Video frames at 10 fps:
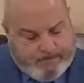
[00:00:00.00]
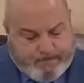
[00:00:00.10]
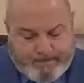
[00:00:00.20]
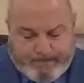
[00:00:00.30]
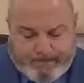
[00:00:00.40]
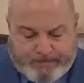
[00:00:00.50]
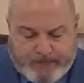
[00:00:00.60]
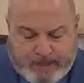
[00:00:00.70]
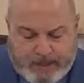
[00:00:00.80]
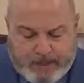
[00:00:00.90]

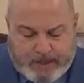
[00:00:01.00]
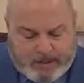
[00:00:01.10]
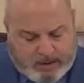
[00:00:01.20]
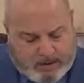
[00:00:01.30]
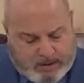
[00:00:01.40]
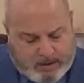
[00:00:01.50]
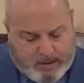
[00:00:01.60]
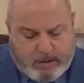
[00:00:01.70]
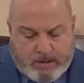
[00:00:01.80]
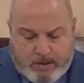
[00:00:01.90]

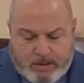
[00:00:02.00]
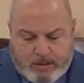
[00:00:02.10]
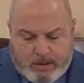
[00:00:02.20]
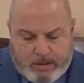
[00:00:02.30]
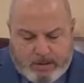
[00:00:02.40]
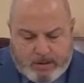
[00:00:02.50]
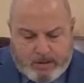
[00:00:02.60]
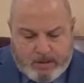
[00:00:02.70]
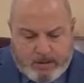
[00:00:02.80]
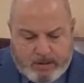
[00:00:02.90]

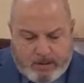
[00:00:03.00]
(silence)